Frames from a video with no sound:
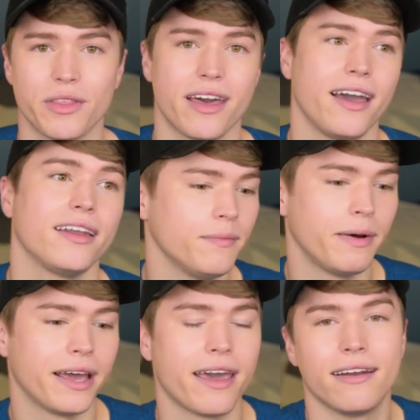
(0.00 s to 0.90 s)
that.
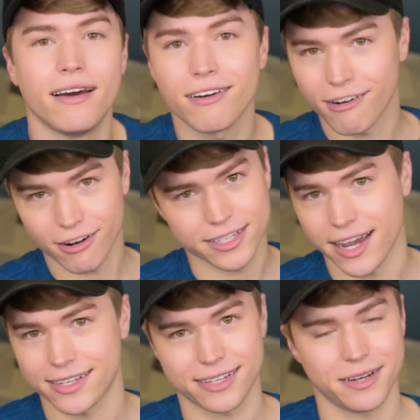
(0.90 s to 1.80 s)
My aunt and uncle
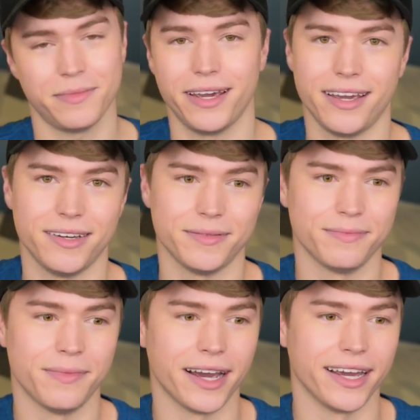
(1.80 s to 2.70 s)
texted me.
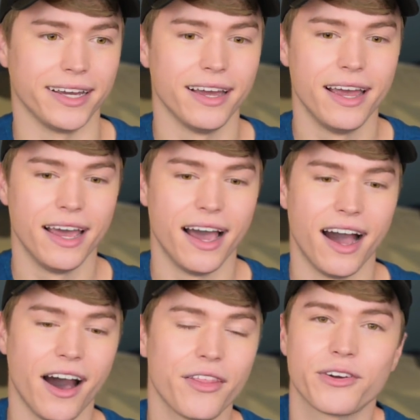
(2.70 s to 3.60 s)
My
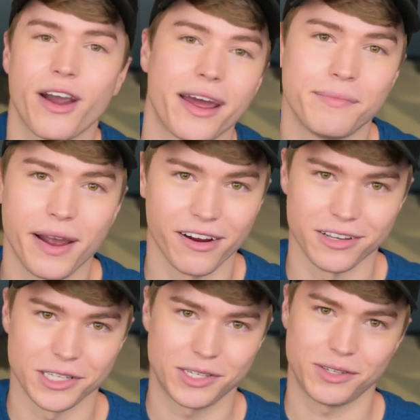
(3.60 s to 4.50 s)
other
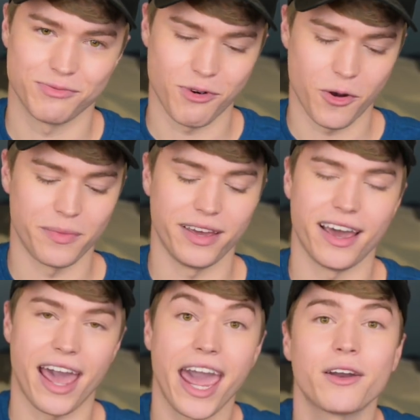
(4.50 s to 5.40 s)
grandparents wrote me
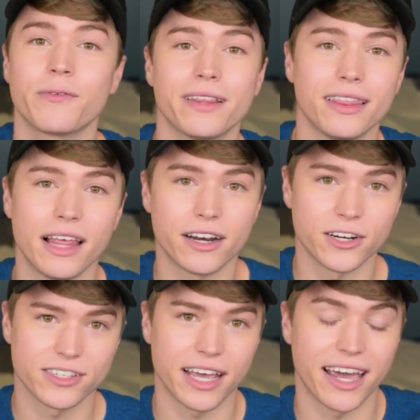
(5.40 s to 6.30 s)
a handwritten
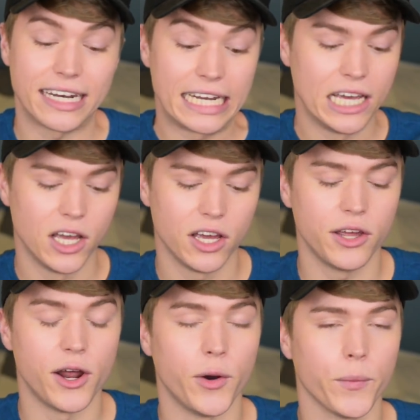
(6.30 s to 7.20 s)
letter saying,
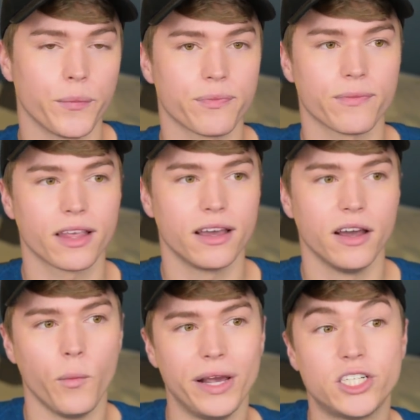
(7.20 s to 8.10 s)
you know,
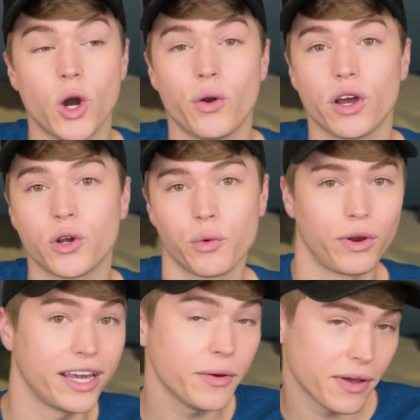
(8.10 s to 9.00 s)
we don't
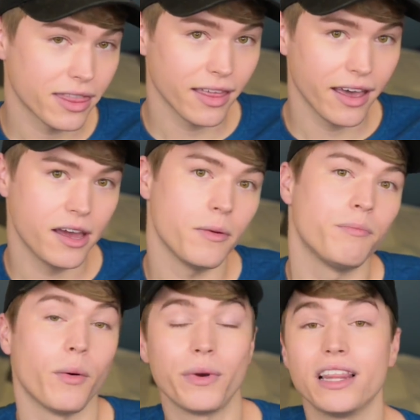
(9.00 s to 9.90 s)
agree with it,
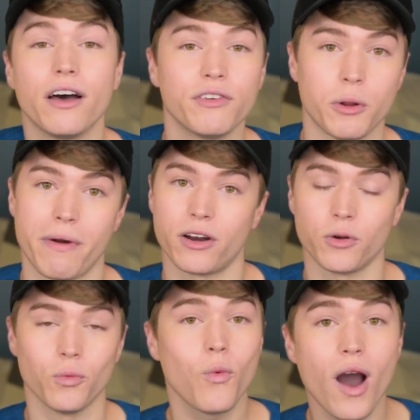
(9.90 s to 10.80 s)
but we love you no matter
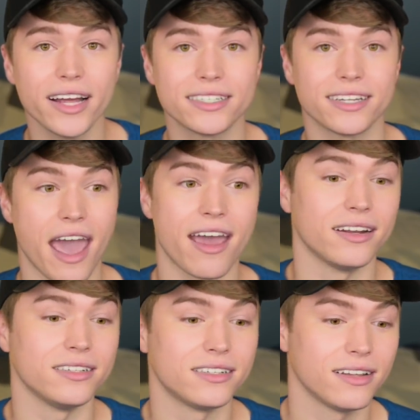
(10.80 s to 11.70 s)
what.
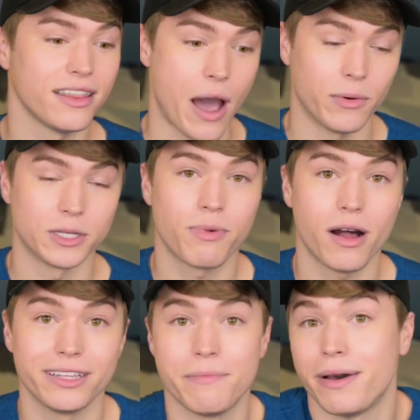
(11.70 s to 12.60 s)
And that was
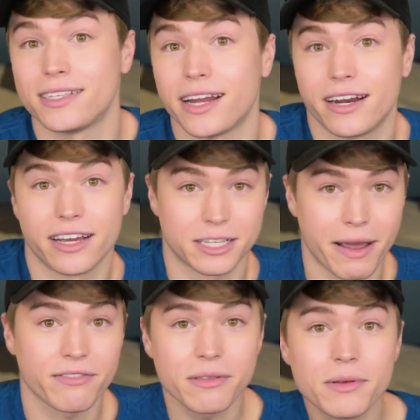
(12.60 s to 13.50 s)
probably the best I could
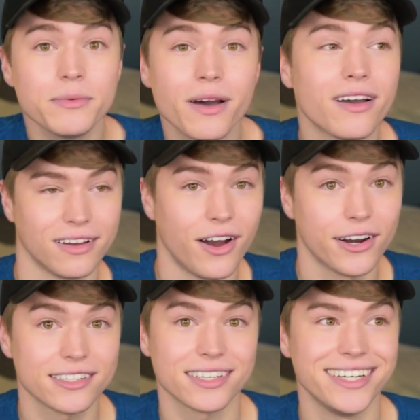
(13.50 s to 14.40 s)
expect from them,
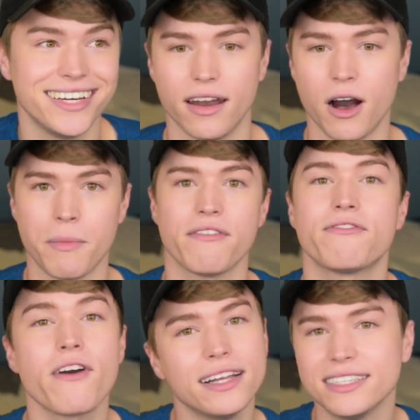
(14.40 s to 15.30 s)
honestly. And all my
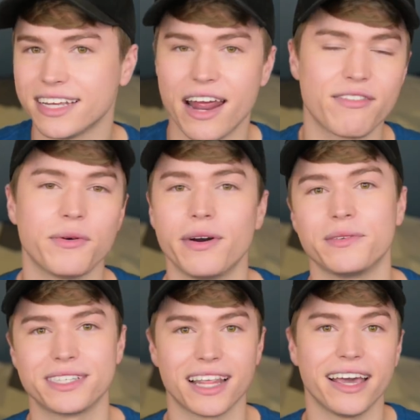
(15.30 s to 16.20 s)
friends and everyone
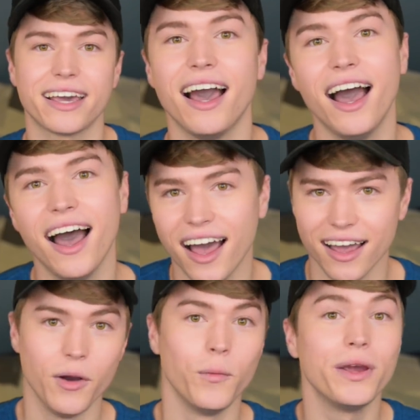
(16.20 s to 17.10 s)
was like, haha,
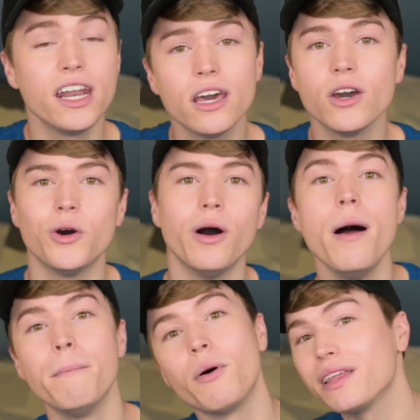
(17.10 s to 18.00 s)
we knew, but we